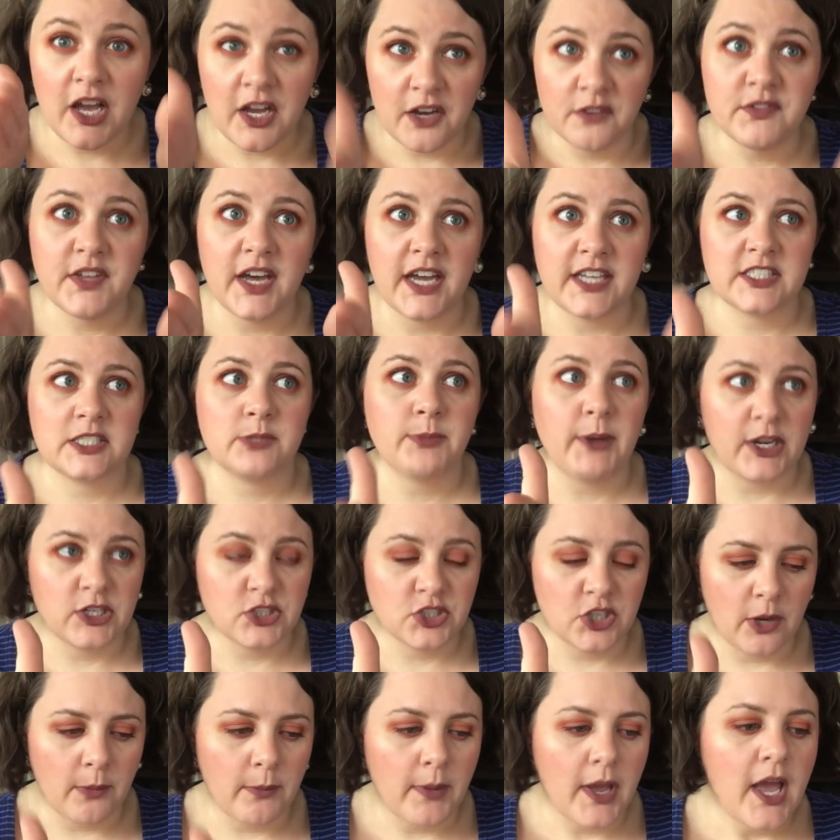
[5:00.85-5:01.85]
of that
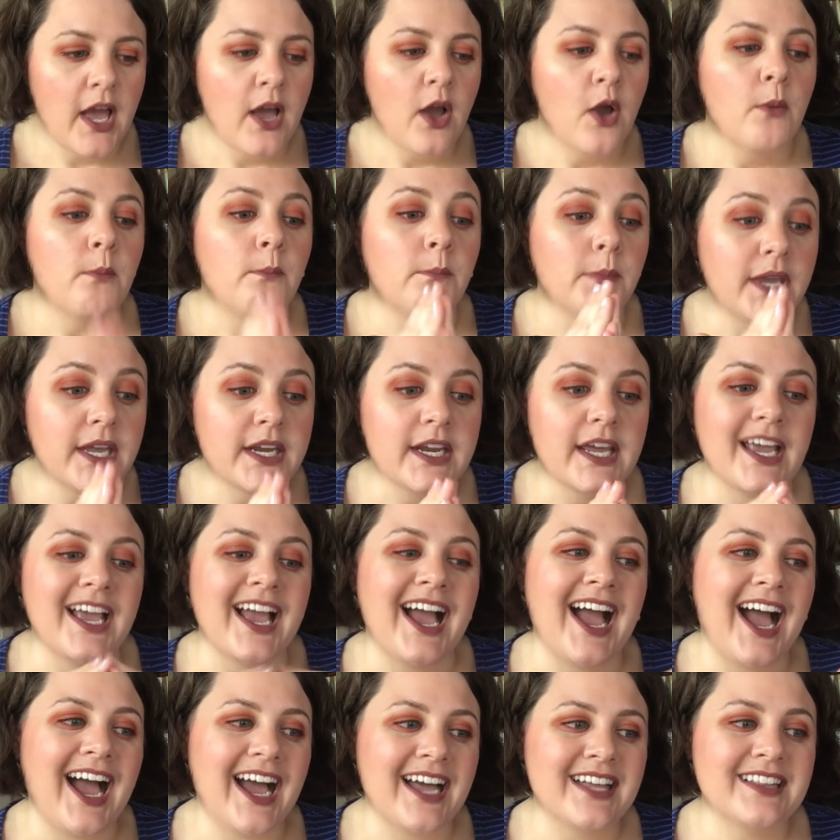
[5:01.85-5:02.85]
spectrum meaning
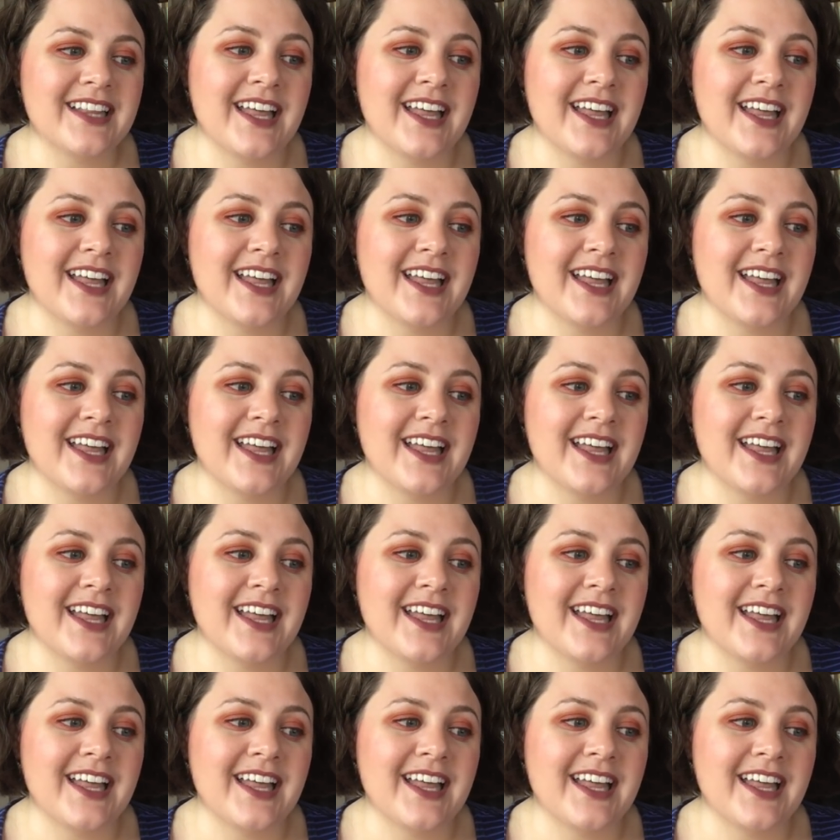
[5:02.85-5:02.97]
i